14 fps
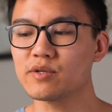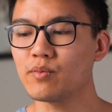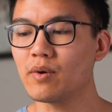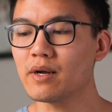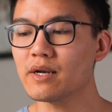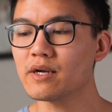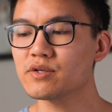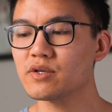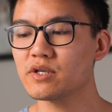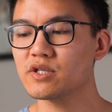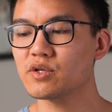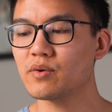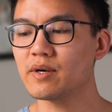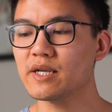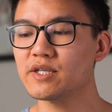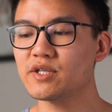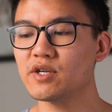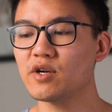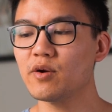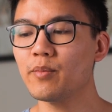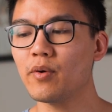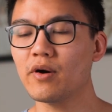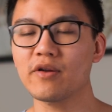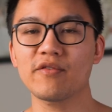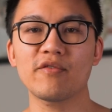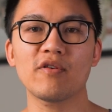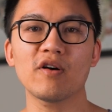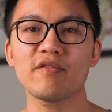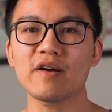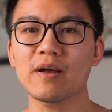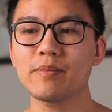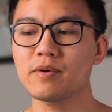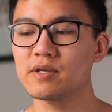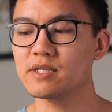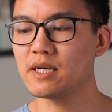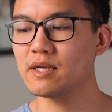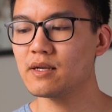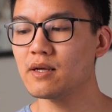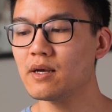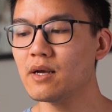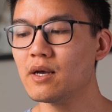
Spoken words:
122.45%